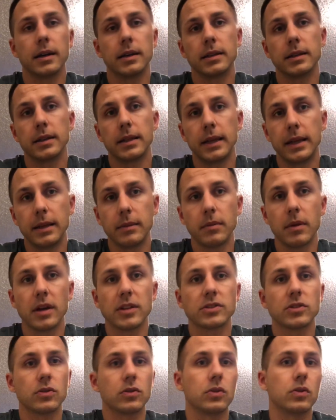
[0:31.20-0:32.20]
lean
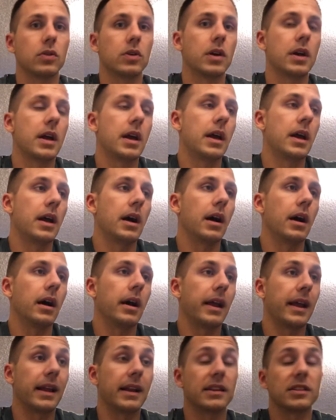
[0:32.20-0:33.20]
muscle,
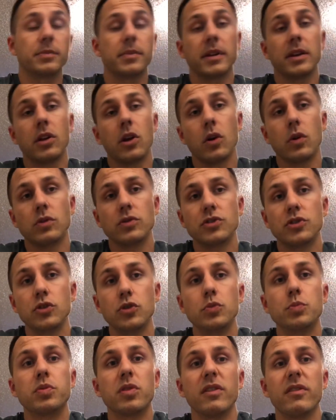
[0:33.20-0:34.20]
and it's been known
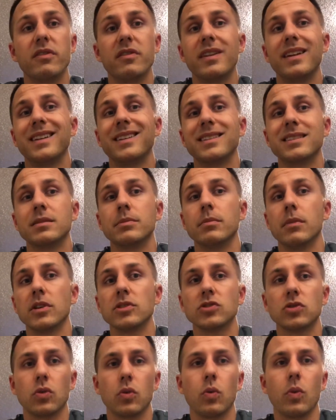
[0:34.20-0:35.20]
to prevent
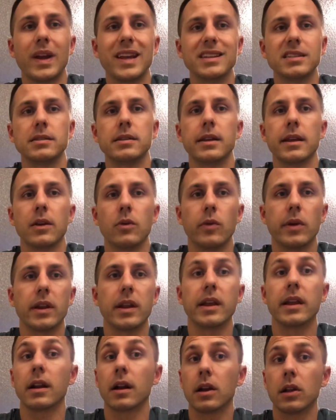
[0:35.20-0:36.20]
muscle wasting when
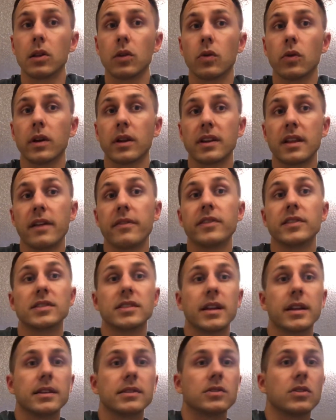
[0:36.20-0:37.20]
in a caloric
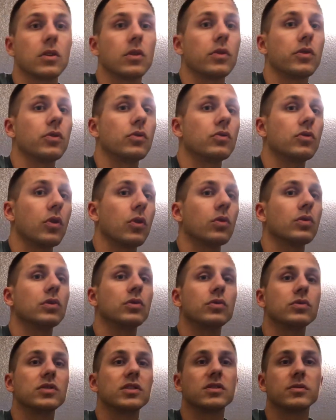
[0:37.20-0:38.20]
deficit, so you don't
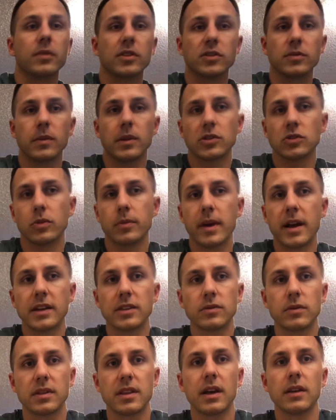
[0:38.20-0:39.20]
lose as much muscle
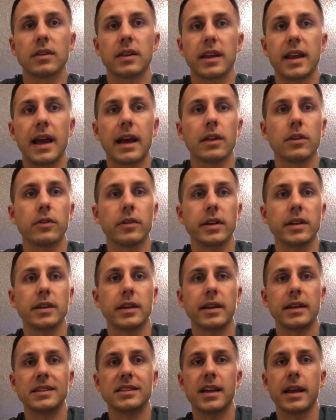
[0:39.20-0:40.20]
mass without the calorie
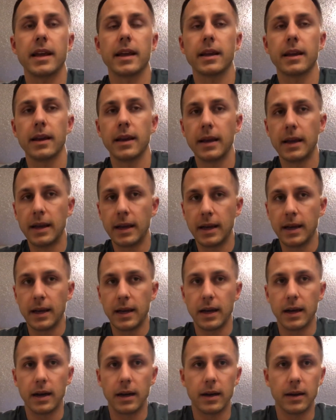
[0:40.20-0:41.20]
intake.
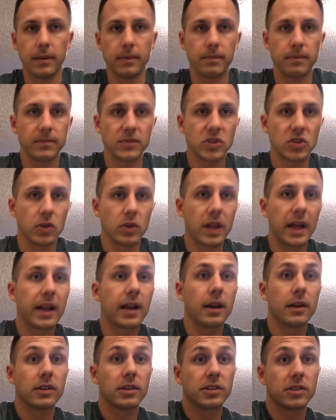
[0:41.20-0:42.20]
So
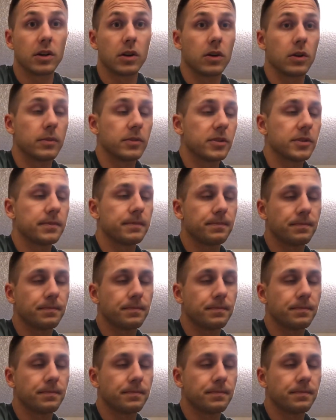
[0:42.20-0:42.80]
like other SARMs,